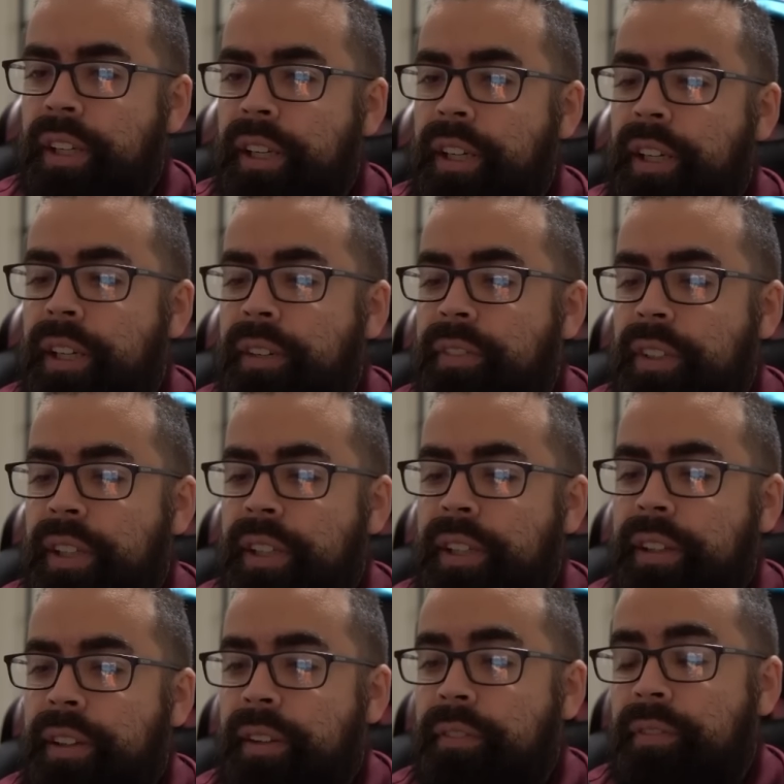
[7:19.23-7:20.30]
I'm
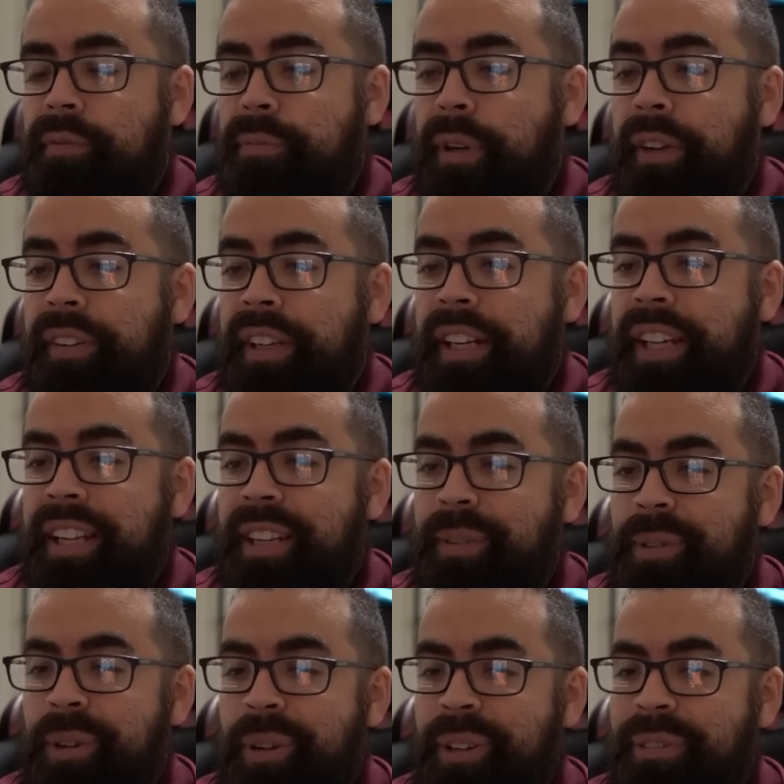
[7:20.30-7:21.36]
probably going to end
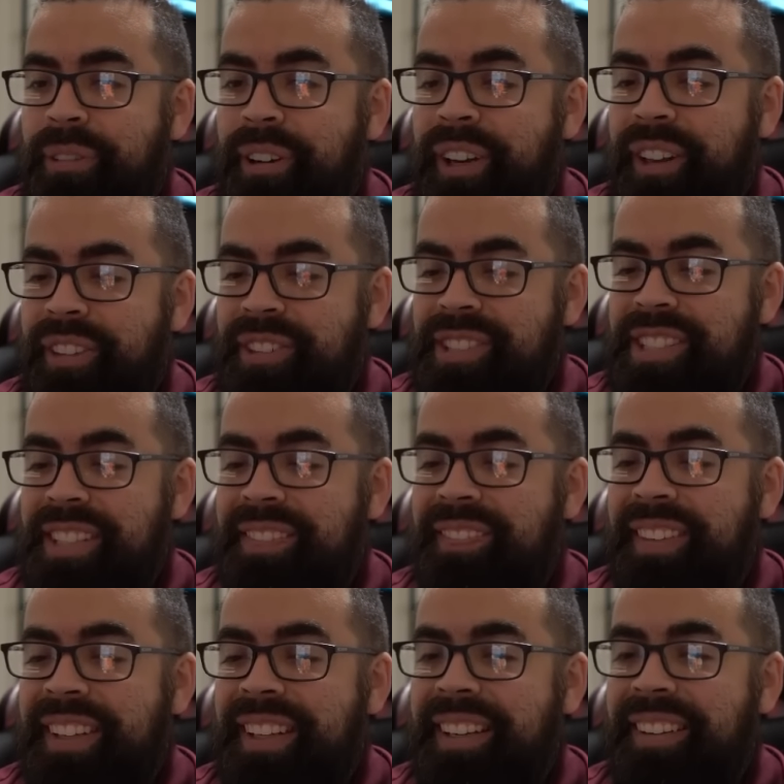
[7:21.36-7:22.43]
up going for another
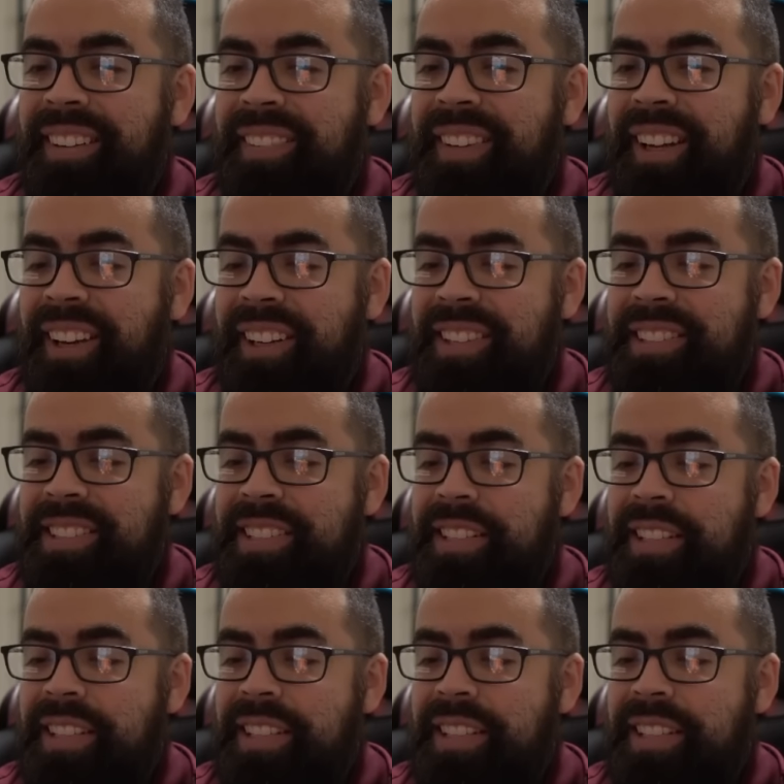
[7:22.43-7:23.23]
CMP here, to be honest.